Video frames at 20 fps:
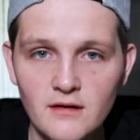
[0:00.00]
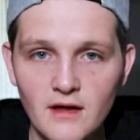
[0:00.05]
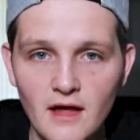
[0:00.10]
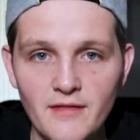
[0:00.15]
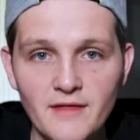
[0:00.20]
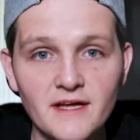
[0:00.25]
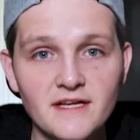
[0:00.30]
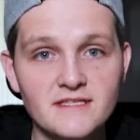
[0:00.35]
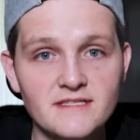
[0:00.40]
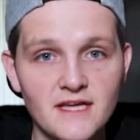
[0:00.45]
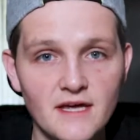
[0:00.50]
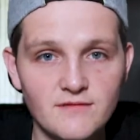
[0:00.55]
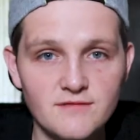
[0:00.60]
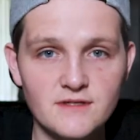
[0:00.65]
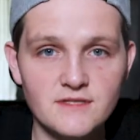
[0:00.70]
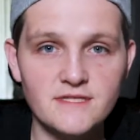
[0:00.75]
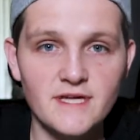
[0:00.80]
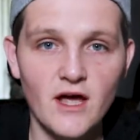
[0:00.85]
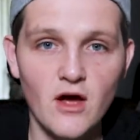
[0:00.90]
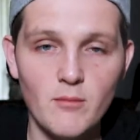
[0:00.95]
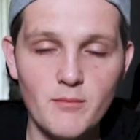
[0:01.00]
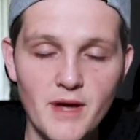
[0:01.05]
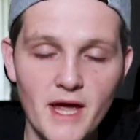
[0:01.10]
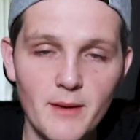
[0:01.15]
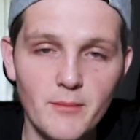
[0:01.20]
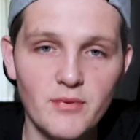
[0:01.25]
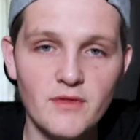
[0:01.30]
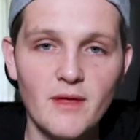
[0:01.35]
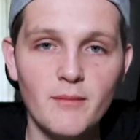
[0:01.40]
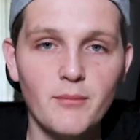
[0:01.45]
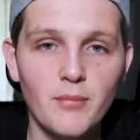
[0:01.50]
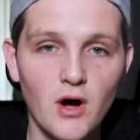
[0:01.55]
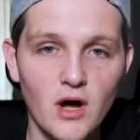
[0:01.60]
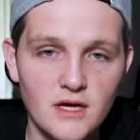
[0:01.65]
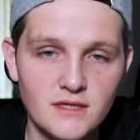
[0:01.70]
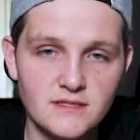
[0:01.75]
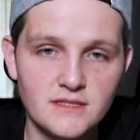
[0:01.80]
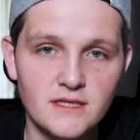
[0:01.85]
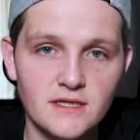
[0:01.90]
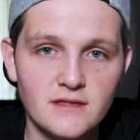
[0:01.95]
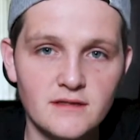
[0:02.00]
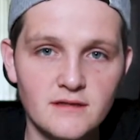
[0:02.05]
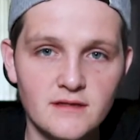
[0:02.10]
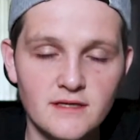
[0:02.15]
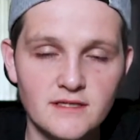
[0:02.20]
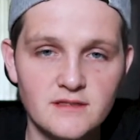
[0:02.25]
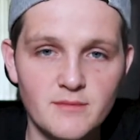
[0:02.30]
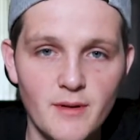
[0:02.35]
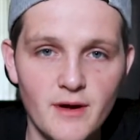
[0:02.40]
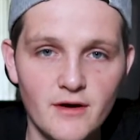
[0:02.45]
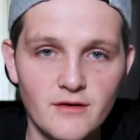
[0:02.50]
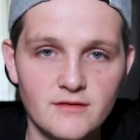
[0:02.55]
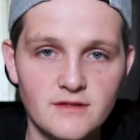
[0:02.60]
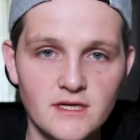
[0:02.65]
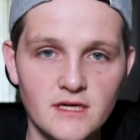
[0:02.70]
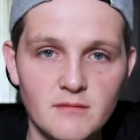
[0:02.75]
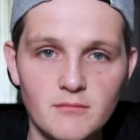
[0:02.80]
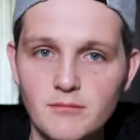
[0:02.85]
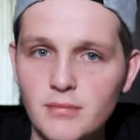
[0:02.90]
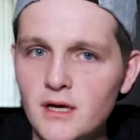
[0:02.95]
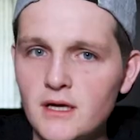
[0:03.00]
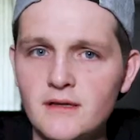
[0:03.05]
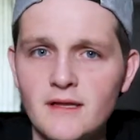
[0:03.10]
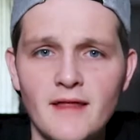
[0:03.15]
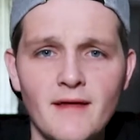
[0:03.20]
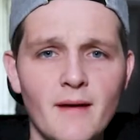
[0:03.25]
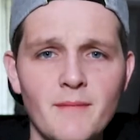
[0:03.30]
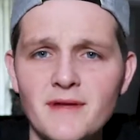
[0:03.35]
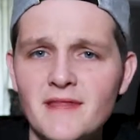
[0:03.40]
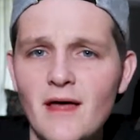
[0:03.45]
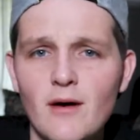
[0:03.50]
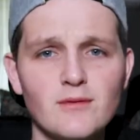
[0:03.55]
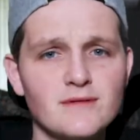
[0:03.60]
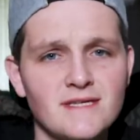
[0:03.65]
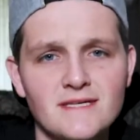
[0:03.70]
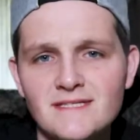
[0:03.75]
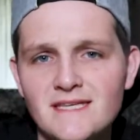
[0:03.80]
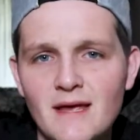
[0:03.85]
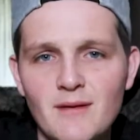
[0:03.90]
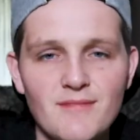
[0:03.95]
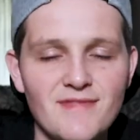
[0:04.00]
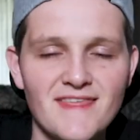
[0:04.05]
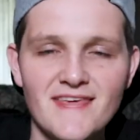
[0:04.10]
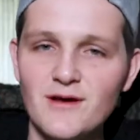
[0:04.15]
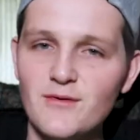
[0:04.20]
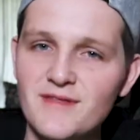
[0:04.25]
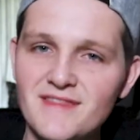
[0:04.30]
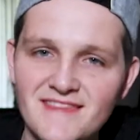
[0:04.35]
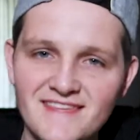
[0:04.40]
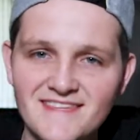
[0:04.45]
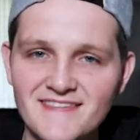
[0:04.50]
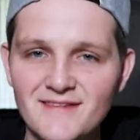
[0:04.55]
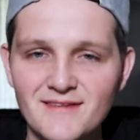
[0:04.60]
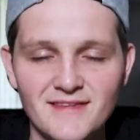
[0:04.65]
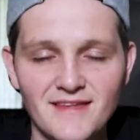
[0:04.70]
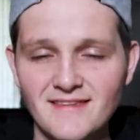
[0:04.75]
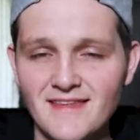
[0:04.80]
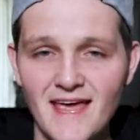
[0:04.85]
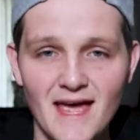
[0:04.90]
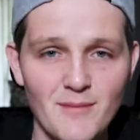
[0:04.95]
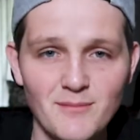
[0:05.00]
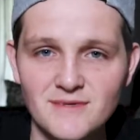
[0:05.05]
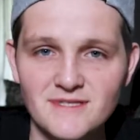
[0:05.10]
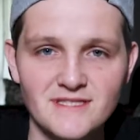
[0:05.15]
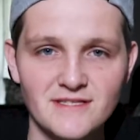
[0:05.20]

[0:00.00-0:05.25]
I think it's safe to say on paper that Boston is the better team. But I mean, that was the same thing with the Tampa